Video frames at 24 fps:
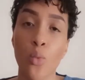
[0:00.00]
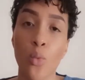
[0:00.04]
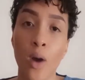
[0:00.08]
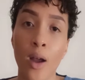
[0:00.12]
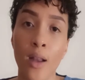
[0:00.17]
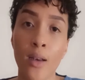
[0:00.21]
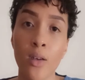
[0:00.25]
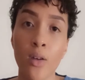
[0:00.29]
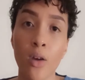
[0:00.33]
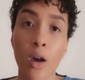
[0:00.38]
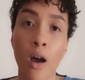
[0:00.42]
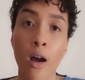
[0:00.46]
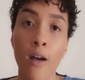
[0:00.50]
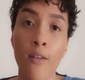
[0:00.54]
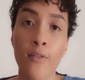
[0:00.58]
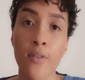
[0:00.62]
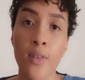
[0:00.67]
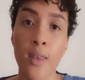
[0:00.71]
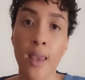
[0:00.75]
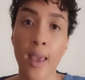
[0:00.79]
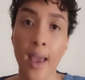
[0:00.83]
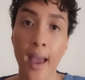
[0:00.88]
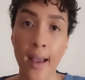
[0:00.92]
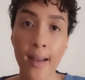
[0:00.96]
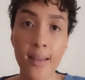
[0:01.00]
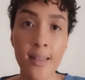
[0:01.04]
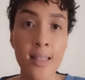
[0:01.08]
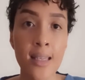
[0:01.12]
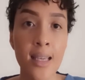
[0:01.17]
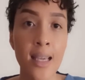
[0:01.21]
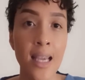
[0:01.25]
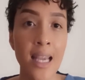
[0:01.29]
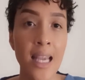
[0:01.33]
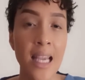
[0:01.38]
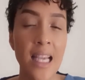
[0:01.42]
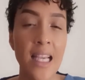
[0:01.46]
1 of the act
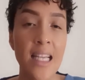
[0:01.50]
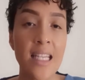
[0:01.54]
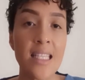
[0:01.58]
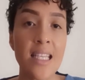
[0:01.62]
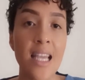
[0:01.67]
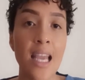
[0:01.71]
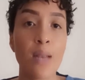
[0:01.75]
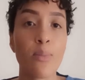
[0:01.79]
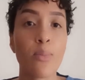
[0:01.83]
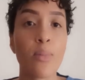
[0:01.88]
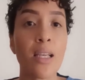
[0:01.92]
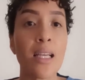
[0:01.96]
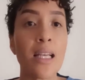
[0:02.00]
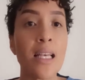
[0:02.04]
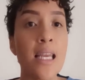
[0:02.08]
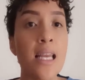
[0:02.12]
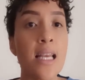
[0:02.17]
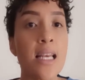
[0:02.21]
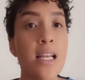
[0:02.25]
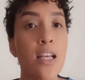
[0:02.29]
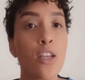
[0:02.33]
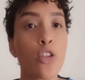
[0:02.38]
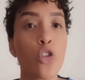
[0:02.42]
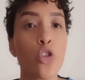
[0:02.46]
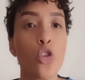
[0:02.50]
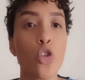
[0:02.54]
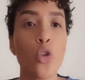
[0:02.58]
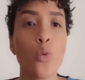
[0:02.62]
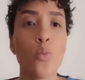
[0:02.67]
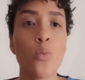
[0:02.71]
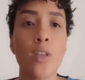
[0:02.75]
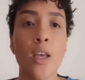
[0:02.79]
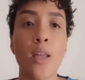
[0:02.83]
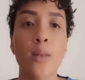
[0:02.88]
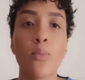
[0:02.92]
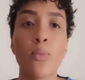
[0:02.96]
it can be clearly
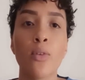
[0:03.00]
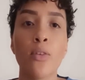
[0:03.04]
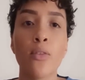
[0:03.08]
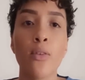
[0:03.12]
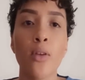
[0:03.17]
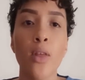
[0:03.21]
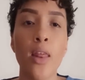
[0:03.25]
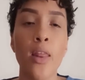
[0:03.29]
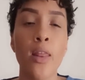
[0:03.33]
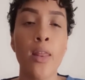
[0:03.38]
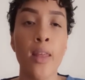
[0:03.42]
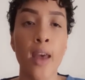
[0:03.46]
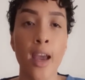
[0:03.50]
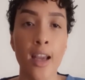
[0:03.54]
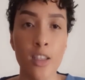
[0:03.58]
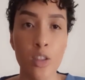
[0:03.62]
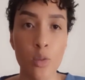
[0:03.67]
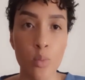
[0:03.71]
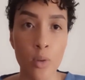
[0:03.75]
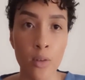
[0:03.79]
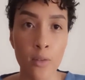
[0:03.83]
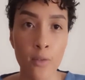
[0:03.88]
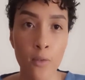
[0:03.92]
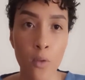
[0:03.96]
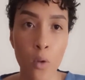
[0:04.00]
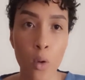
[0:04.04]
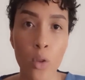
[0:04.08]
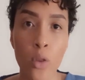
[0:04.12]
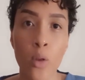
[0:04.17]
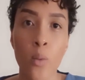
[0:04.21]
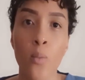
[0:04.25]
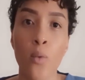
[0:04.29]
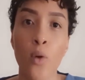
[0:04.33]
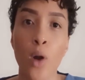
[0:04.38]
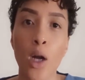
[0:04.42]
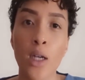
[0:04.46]
assumed that be that before
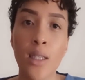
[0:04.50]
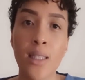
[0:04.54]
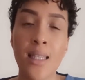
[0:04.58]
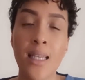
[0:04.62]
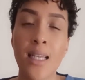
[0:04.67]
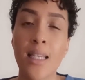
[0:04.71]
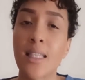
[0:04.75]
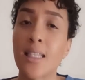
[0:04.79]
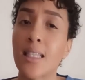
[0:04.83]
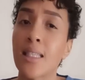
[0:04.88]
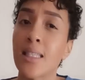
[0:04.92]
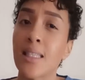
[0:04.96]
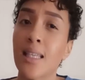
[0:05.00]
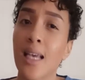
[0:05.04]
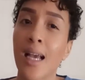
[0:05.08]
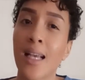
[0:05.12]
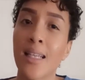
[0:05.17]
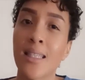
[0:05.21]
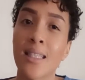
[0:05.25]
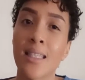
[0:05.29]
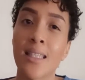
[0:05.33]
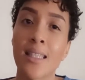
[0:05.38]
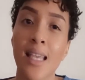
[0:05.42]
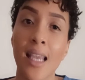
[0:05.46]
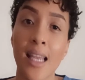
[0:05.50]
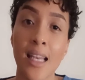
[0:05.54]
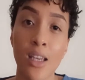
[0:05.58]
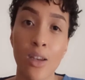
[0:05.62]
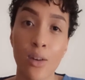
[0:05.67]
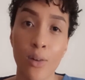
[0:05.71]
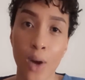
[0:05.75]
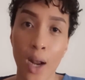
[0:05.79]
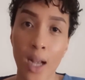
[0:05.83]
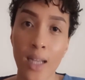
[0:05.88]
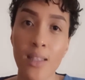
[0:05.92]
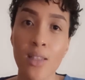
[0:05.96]
the proxy exercises
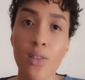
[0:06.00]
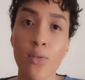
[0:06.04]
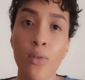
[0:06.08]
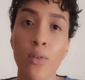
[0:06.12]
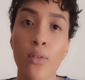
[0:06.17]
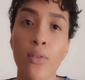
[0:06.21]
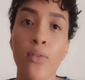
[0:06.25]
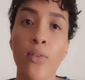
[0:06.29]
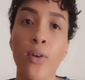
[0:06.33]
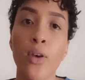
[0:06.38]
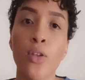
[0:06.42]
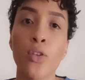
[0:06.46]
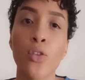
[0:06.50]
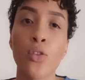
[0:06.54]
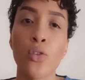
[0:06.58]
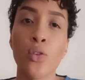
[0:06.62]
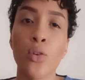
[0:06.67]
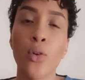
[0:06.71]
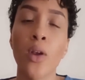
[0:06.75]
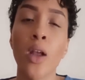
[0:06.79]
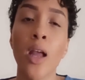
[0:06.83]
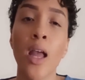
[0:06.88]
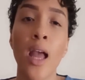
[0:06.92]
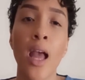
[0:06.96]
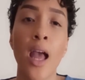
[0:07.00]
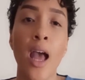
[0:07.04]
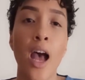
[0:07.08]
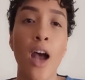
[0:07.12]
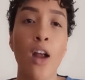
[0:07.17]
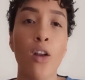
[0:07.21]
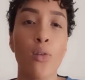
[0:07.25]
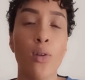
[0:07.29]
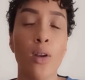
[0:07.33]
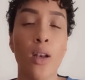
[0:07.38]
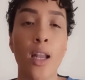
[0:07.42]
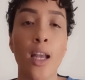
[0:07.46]
any rights refers to
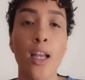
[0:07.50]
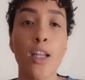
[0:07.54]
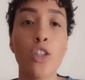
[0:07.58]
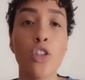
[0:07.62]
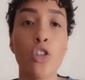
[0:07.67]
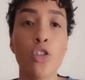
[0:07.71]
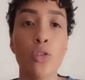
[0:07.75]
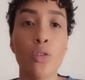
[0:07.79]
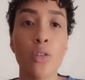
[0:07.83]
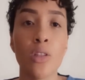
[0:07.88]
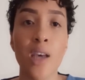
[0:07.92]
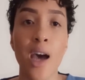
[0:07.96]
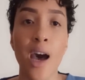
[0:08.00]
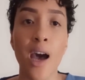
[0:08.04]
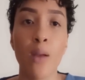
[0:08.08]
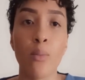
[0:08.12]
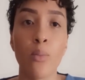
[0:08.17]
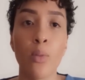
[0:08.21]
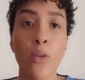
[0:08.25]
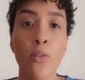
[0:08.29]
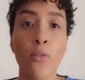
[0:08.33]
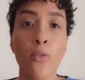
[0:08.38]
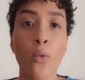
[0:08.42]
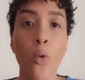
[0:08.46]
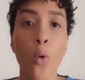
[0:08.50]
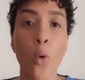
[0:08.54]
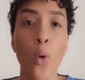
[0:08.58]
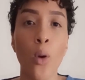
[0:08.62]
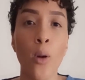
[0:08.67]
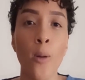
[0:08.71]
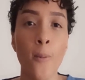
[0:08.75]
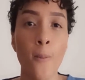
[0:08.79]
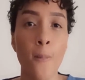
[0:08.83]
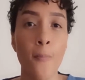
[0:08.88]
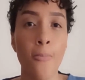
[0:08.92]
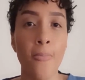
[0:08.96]
and relates to time before
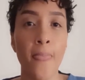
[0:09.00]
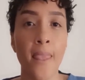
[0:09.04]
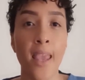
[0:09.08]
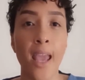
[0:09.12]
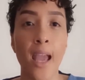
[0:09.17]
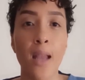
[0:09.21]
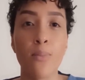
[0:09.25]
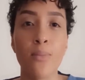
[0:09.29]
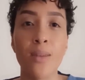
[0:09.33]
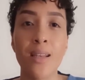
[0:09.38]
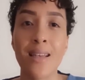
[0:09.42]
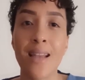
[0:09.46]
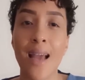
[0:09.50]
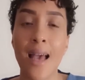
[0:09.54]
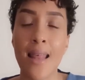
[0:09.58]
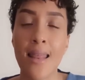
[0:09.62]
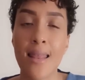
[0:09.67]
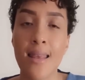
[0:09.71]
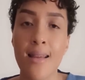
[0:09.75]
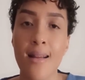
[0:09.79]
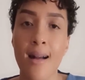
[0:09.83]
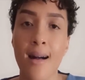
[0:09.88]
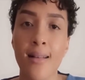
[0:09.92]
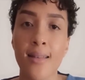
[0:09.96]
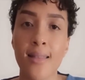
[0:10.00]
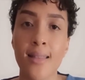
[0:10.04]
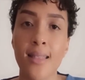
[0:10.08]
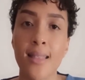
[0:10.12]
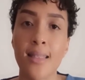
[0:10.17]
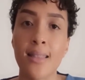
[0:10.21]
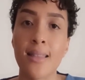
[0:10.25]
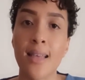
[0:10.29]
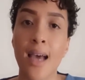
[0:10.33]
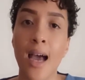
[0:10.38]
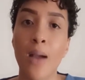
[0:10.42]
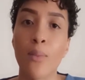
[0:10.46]
can be nothing else
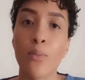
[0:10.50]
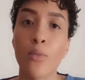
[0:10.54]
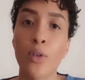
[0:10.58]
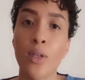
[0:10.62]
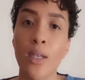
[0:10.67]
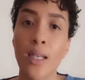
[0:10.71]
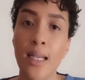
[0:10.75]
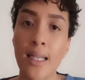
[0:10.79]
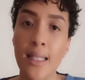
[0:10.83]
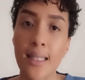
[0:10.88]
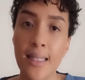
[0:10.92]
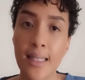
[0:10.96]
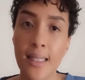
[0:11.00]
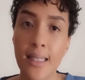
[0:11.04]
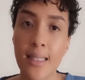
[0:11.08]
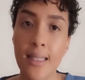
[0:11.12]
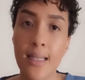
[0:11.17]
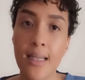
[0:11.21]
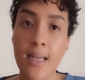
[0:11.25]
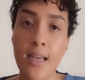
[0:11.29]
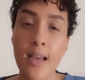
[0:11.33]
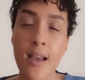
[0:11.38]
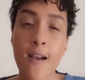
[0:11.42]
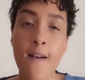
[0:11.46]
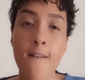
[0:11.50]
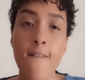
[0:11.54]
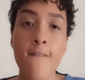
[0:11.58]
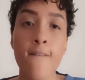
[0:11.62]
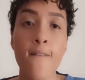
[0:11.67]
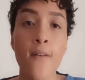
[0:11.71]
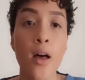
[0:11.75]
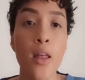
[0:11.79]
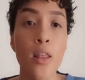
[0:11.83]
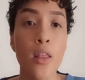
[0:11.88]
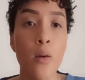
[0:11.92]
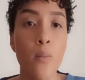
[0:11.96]
than time related
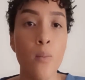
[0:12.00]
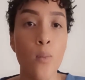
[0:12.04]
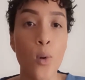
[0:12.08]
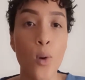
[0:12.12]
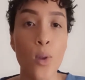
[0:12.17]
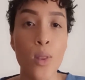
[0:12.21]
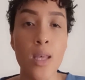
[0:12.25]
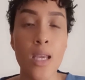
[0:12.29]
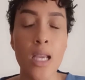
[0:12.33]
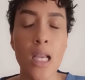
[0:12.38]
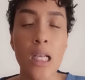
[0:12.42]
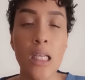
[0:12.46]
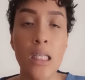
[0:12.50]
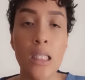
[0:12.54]
Furthermore, the